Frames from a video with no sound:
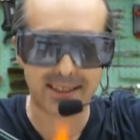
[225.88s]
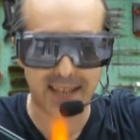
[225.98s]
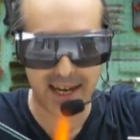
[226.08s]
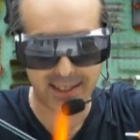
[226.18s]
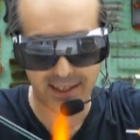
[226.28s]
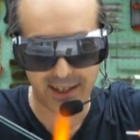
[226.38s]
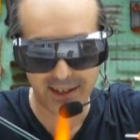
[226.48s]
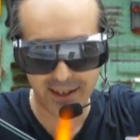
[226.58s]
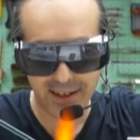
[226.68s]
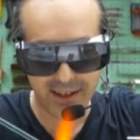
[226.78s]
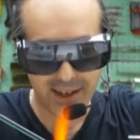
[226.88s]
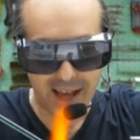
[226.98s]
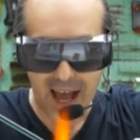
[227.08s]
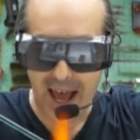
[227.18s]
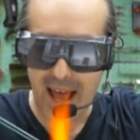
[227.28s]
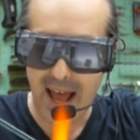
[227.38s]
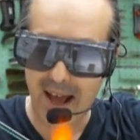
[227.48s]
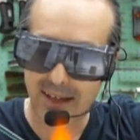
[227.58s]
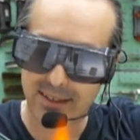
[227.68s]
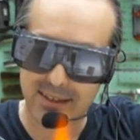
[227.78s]
exciting,
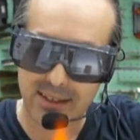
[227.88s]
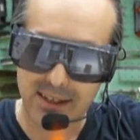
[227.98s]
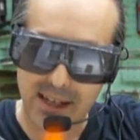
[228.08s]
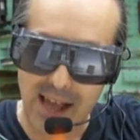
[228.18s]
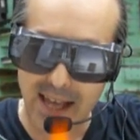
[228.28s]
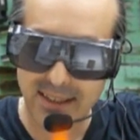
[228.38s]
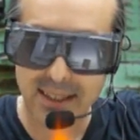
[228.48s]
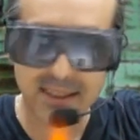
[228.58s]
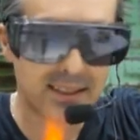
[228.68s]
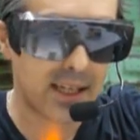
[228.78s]
and as you can